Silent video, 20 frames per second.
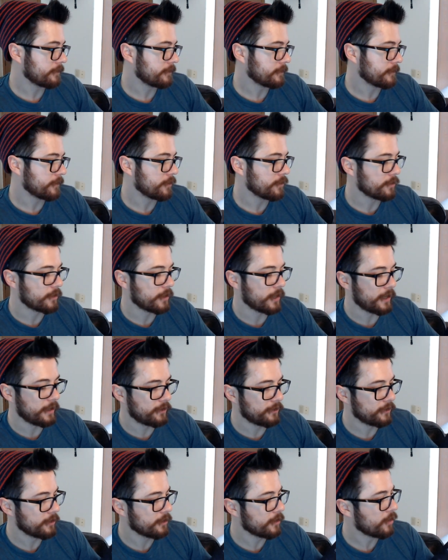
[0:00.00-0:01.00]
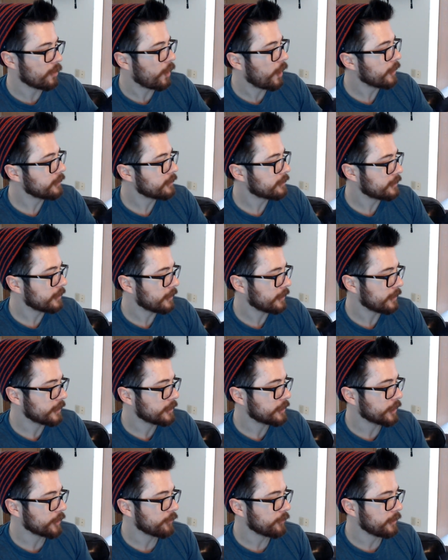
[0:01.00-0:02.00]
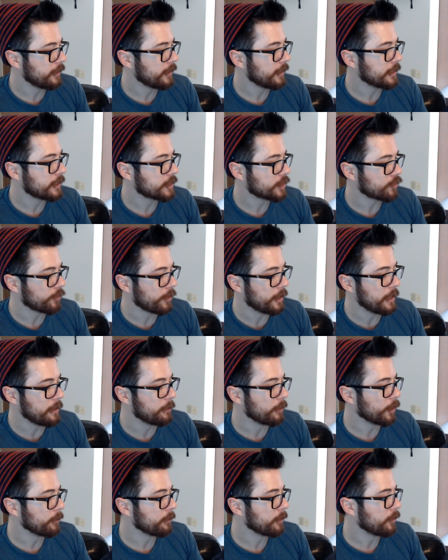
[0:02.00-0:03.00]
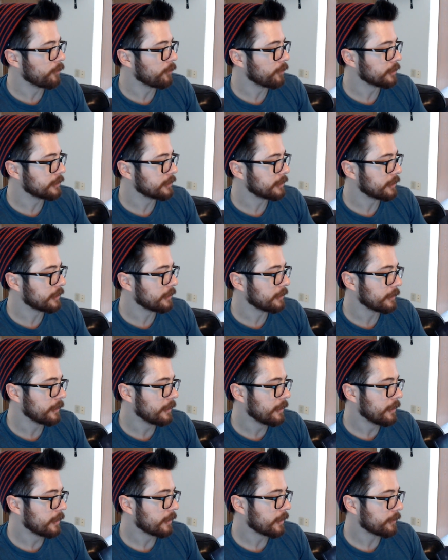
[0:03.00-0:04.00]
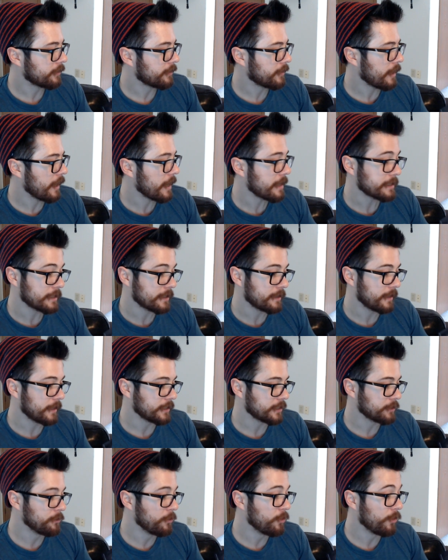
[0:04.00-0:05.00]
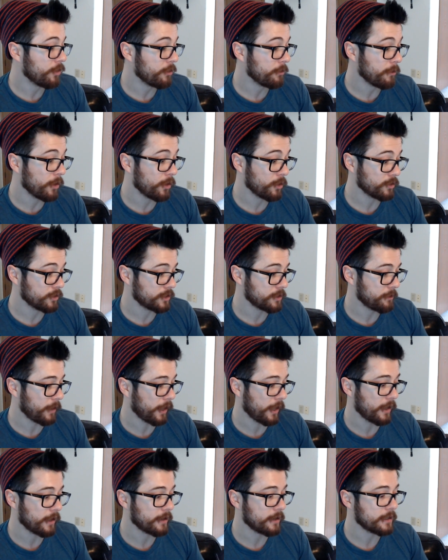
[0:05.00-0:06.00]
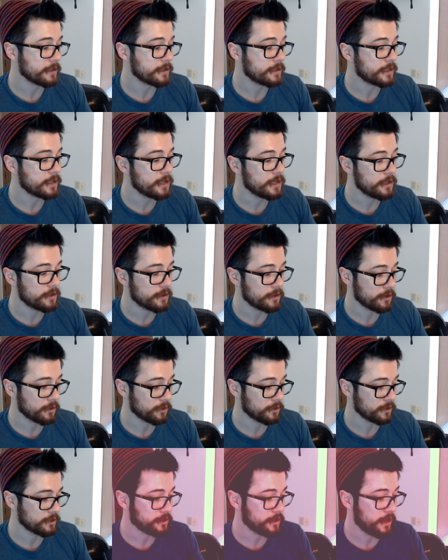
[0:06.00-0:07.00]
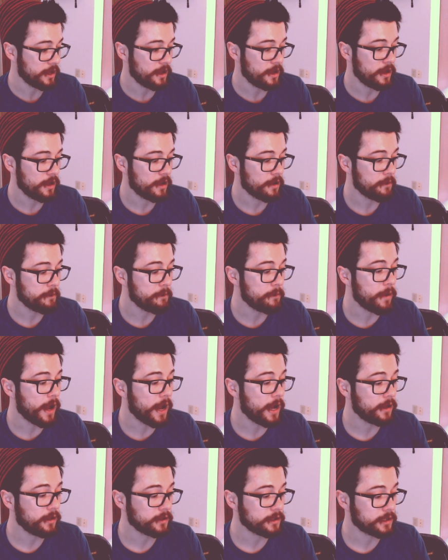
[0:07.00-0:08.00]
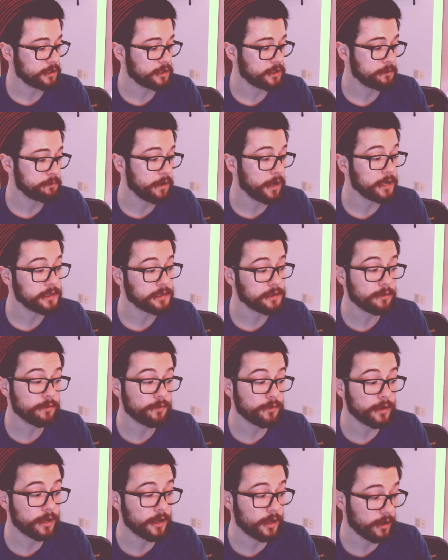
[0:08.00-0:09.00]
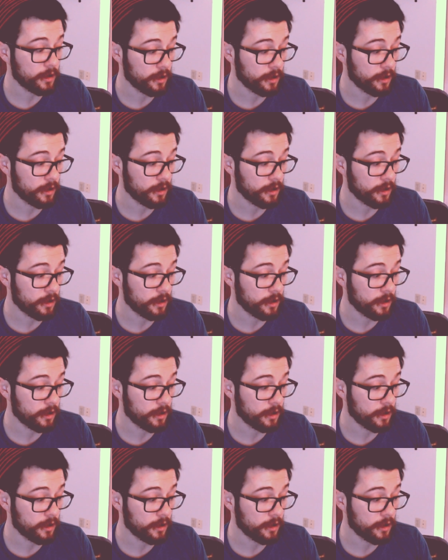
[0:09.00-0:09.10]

Oh, I don't know. I generally like straight bourbon whiskey. Got that, that smooth marzipan and Tino's. Balanced spice and vanilla